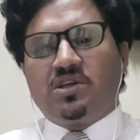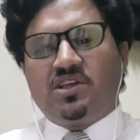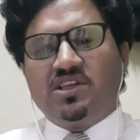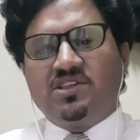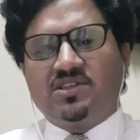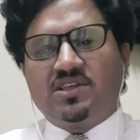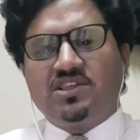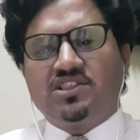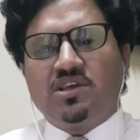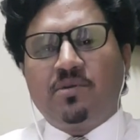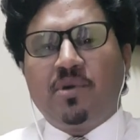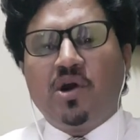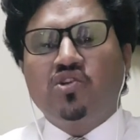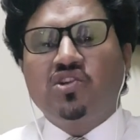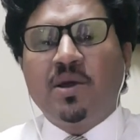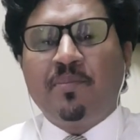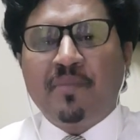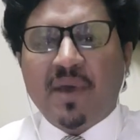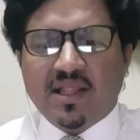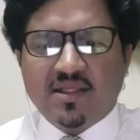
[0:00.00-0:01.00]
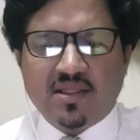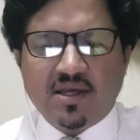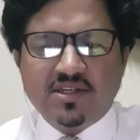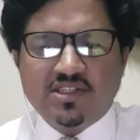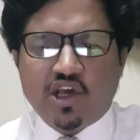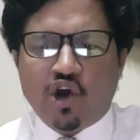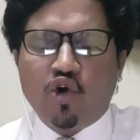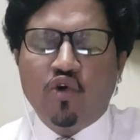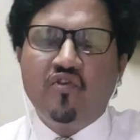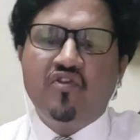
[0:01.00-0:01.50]
discuss about the methods
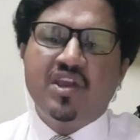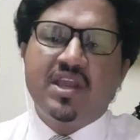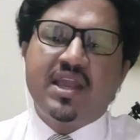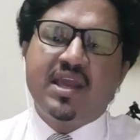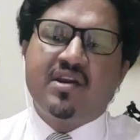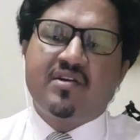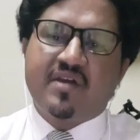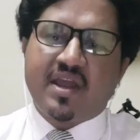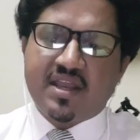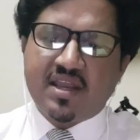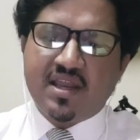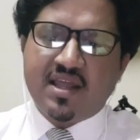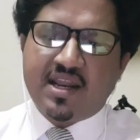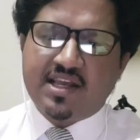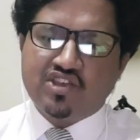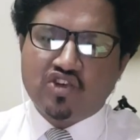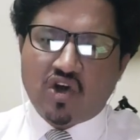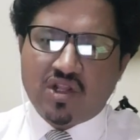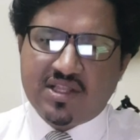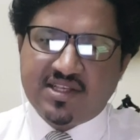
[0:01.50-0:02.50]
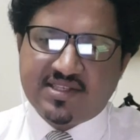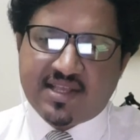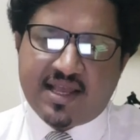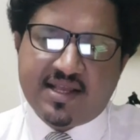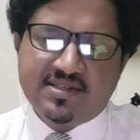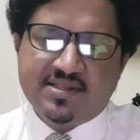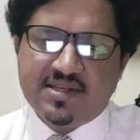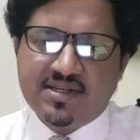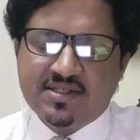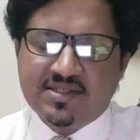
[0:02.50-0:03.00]
how we can recognize all these
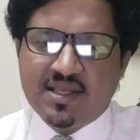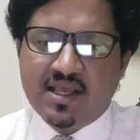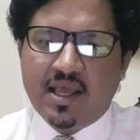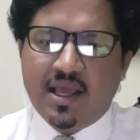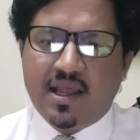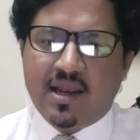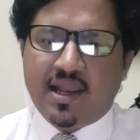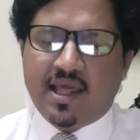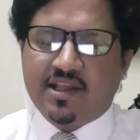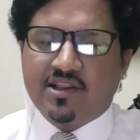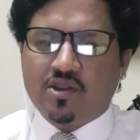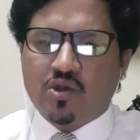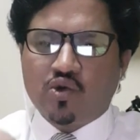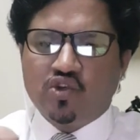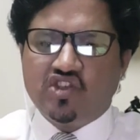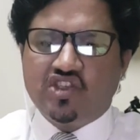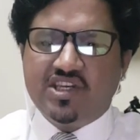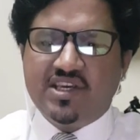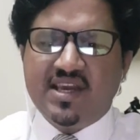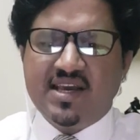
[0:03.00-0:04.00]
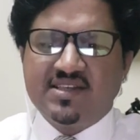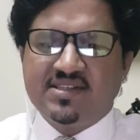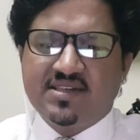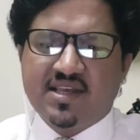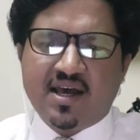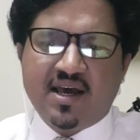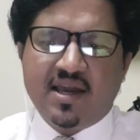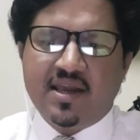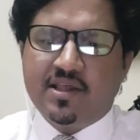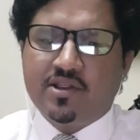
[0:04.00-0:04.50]
hazards, like through
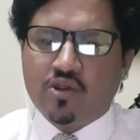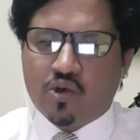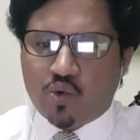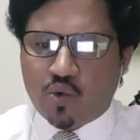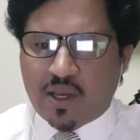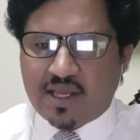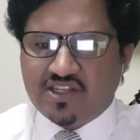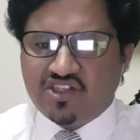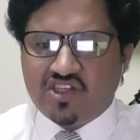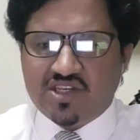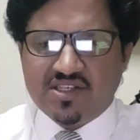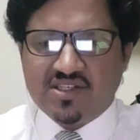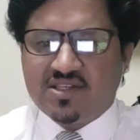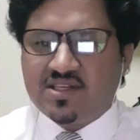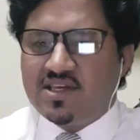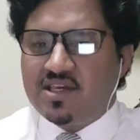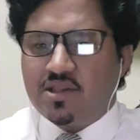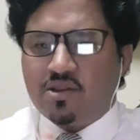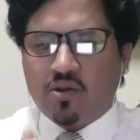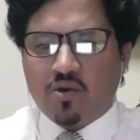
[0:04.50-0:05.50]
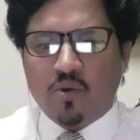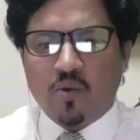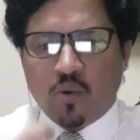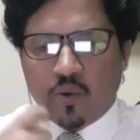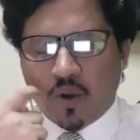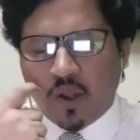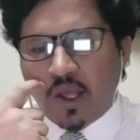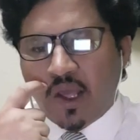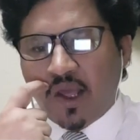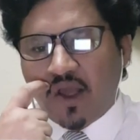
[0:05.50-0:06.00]
JSI, through HAC, through
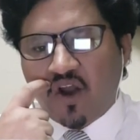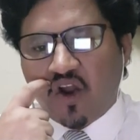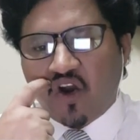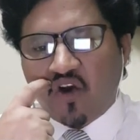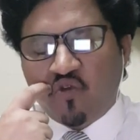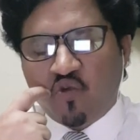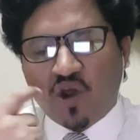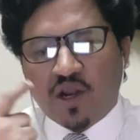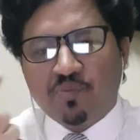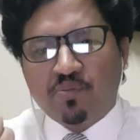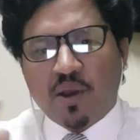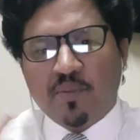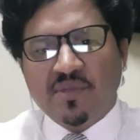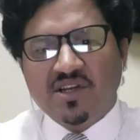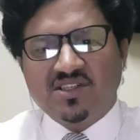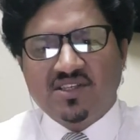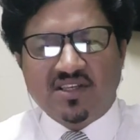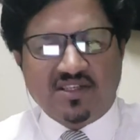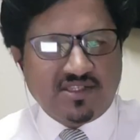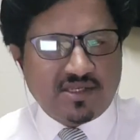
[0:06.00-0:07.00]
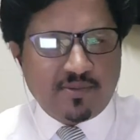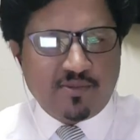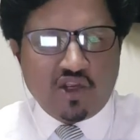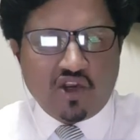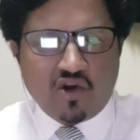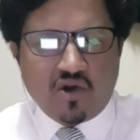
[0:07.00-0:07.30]
work permit system,